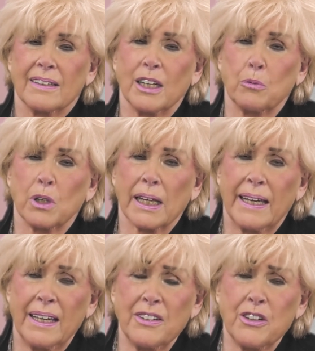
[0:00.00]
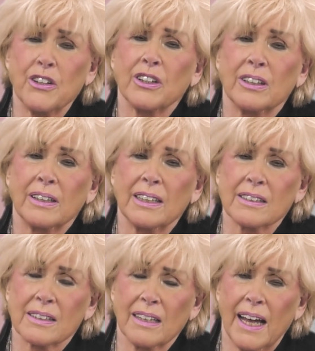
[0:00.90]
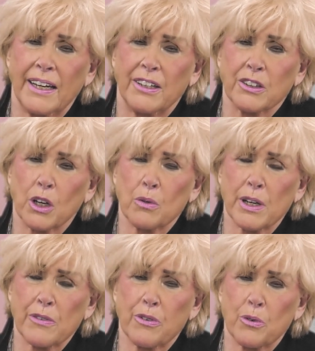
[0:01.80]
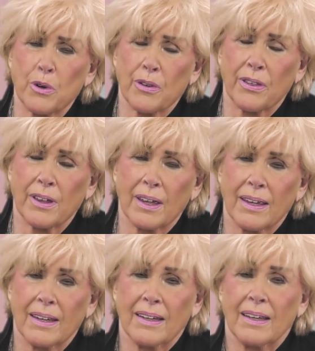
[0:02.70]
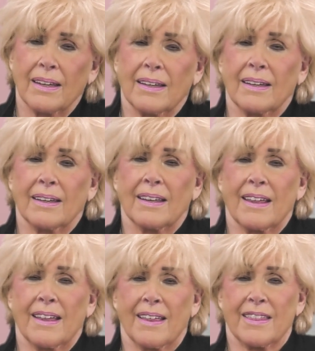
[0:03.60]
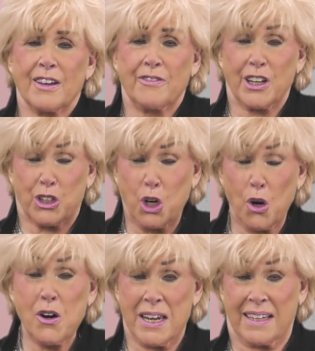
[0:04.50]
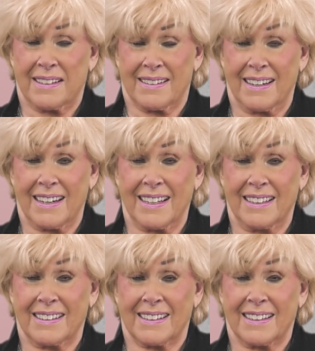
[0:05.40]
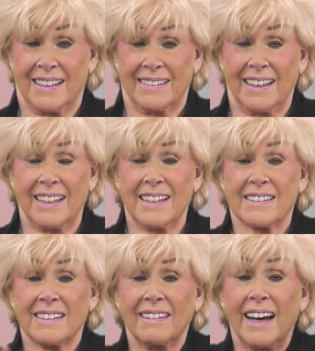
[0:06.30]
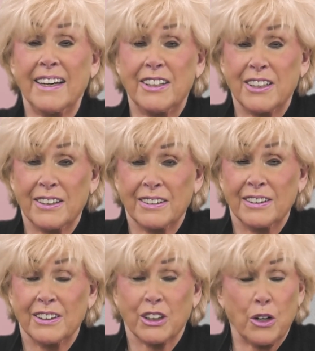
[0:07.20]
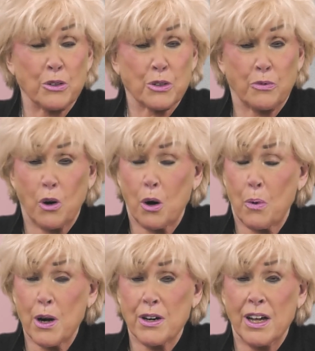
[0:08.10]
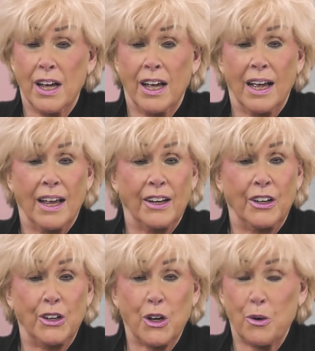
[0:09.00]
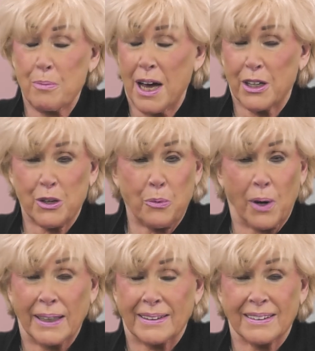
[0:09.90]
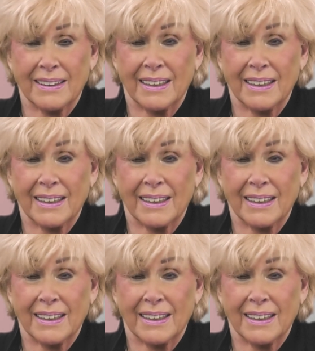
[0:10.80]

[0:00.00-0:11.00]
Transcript: that will hinder his light going forth. The victorious thing is that his light goes forward no matter what.